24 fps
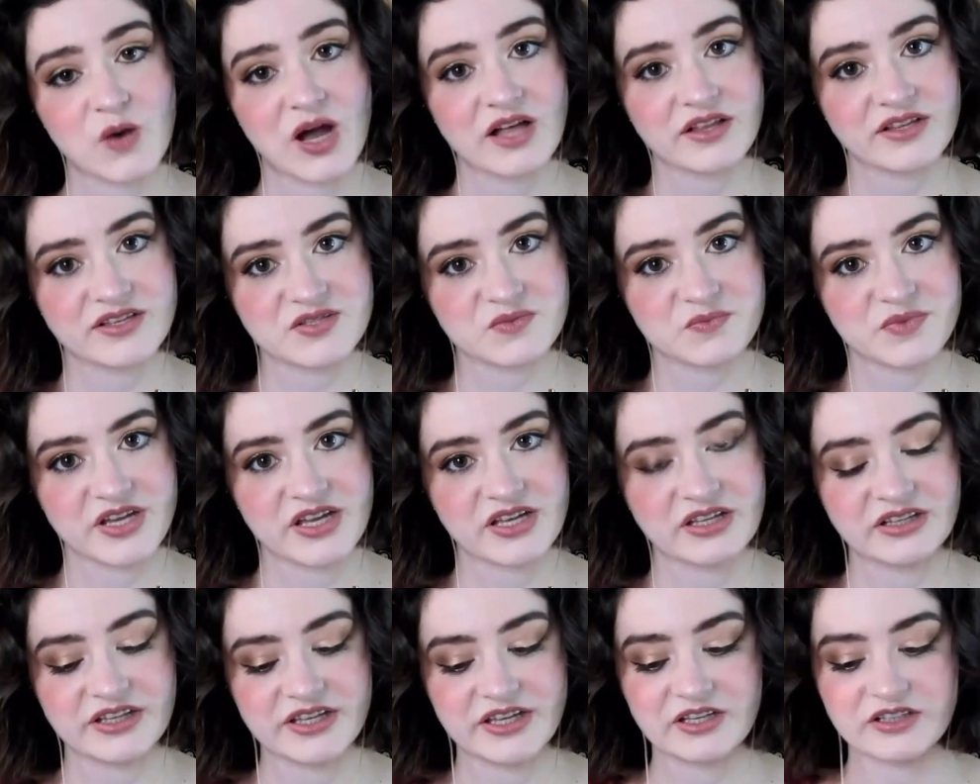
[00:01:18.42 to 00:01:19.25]
as
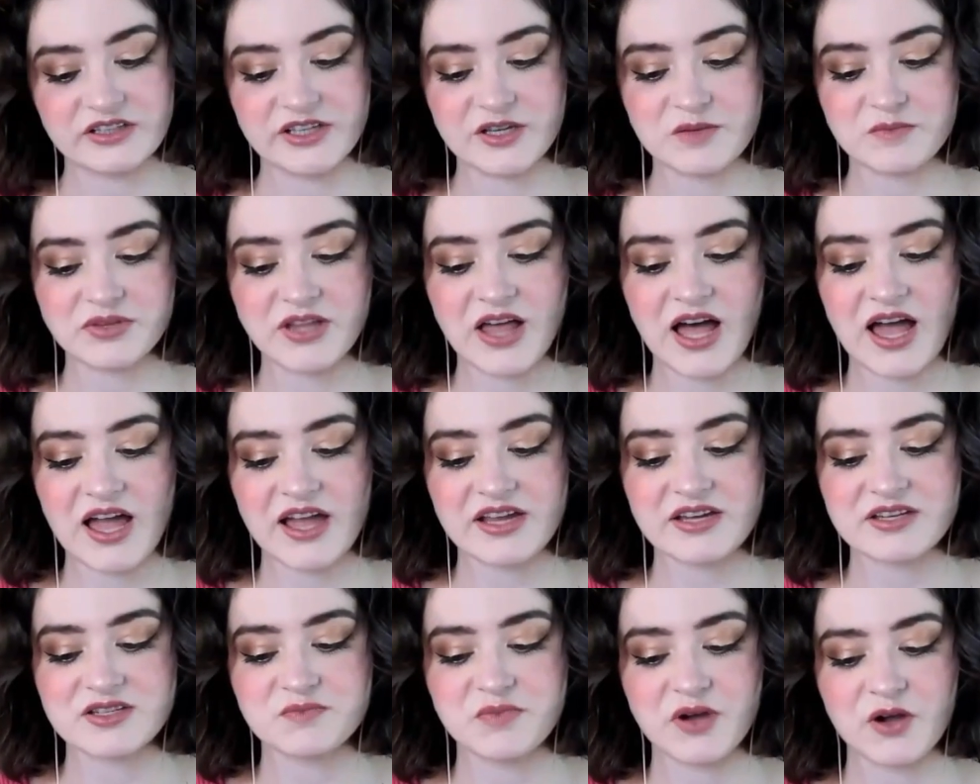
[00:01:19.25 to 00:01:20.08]
being legally
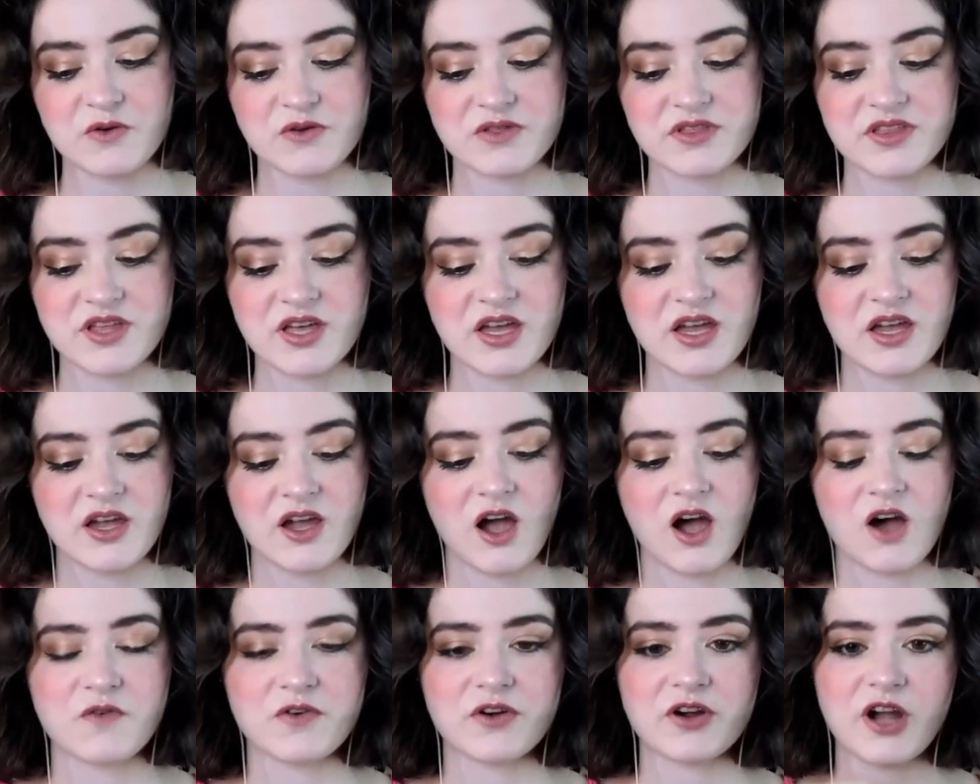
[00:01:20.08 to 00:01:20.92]
blind, both
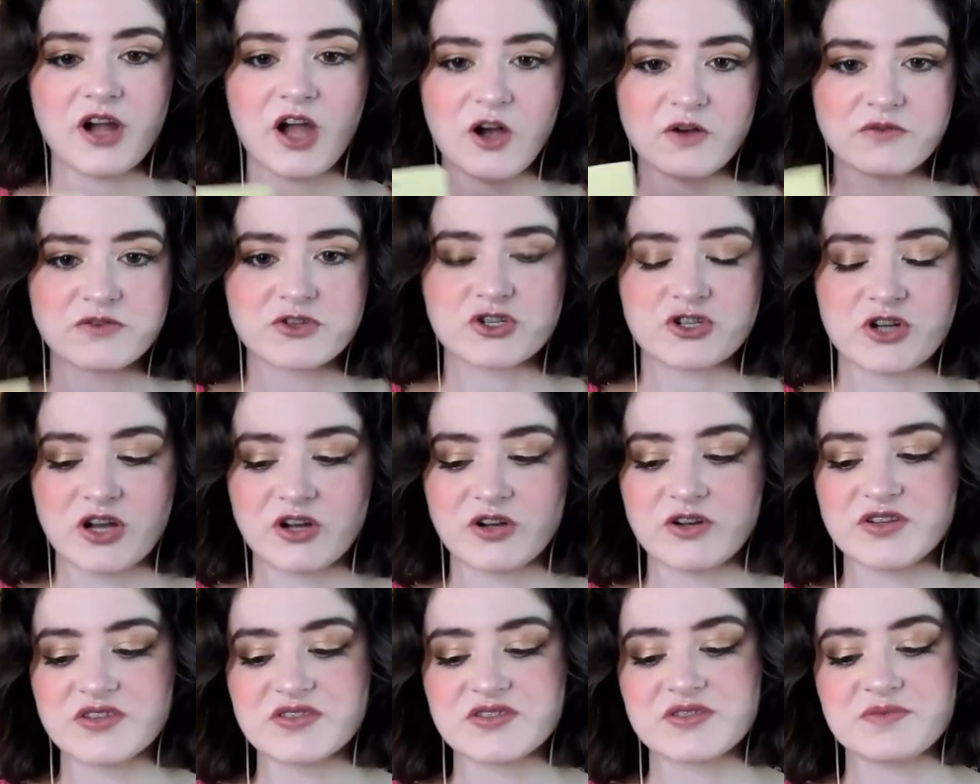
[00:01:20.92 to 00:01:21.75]
of her health
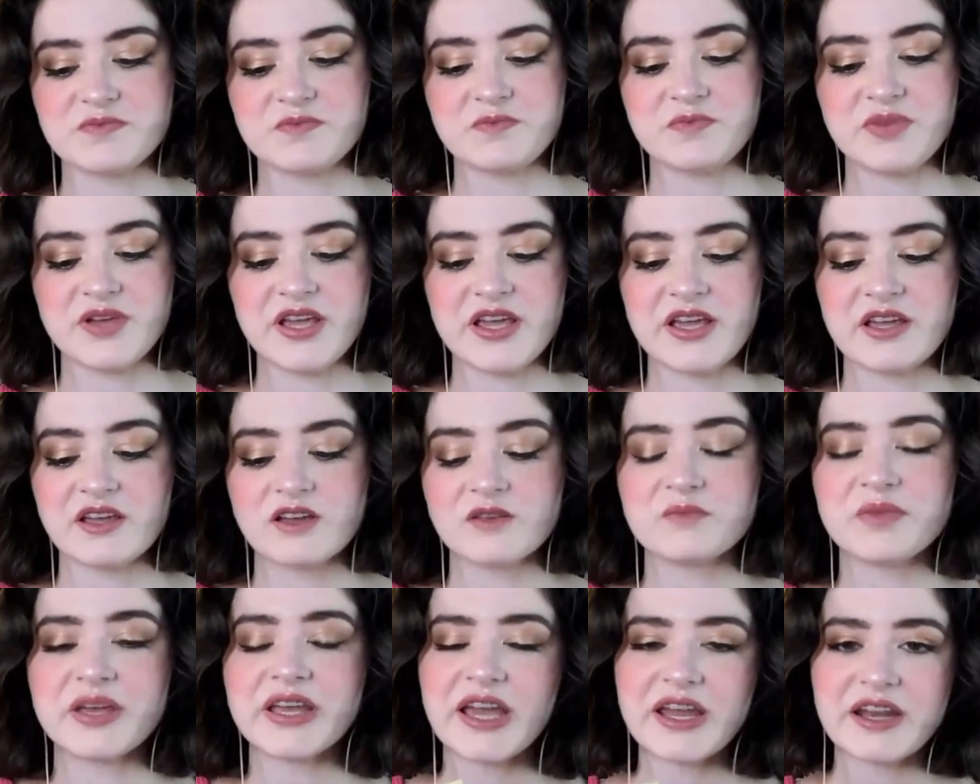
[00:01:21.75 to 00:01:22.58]
struggles
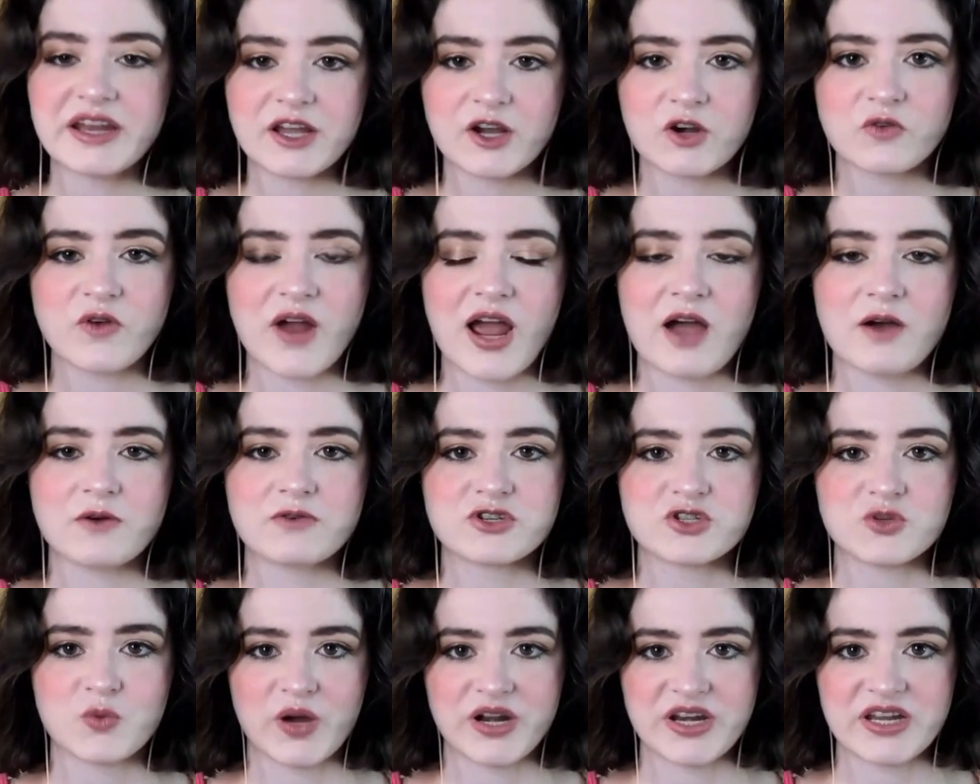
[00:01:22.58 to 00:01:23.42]
beginning around
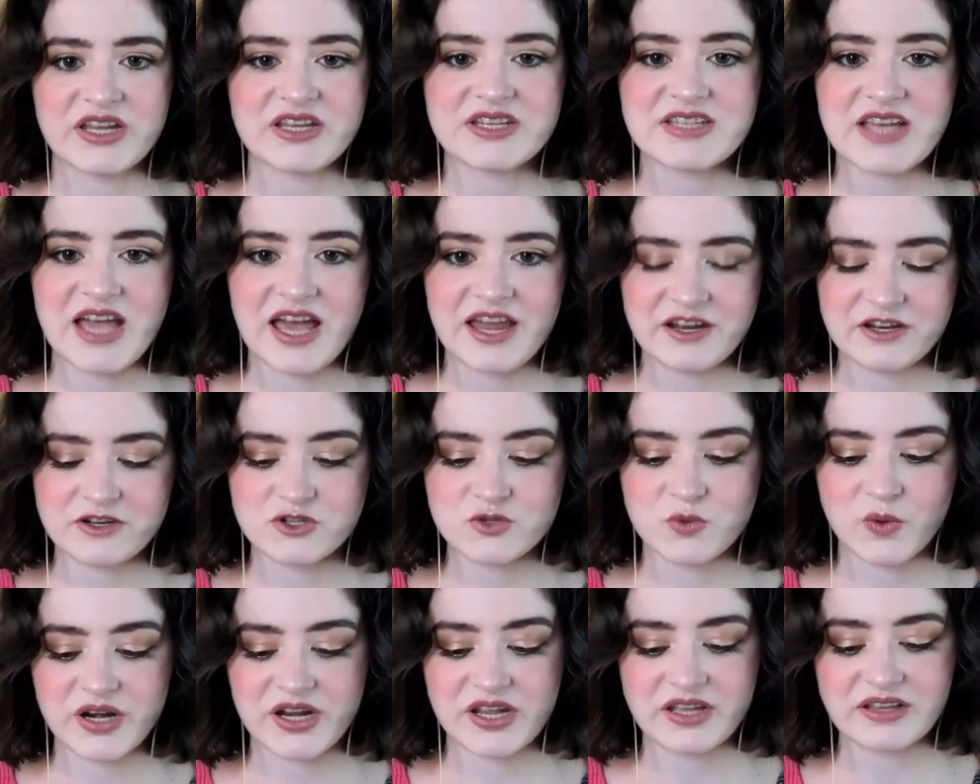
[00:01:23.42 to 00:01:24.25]
2010 and
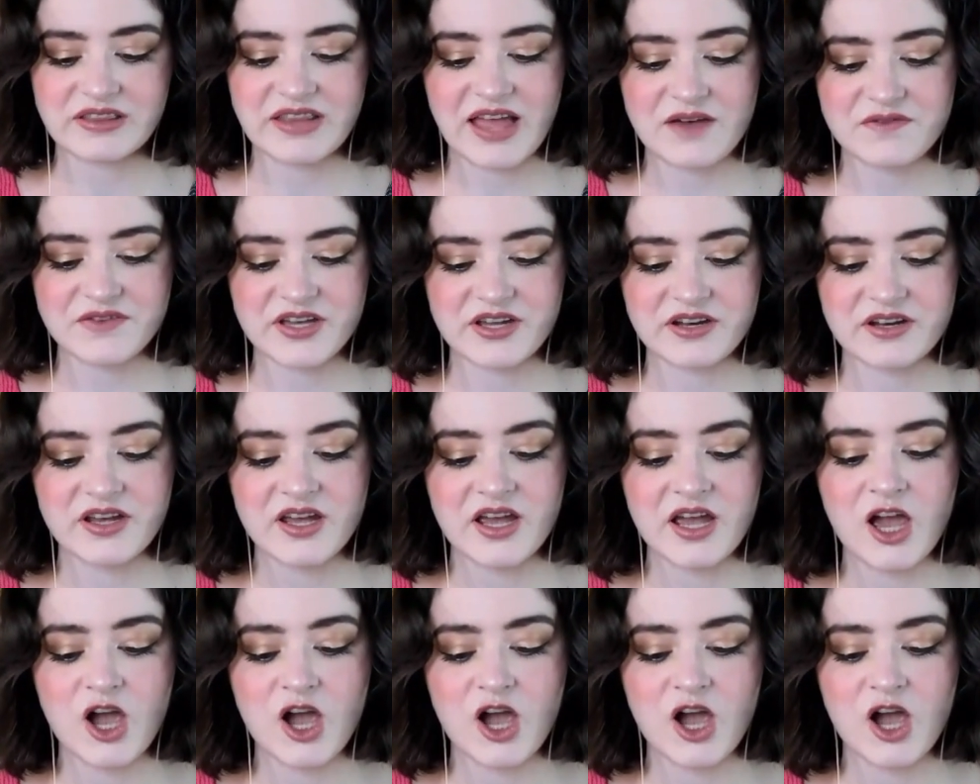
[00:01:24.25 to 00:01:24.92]
2011.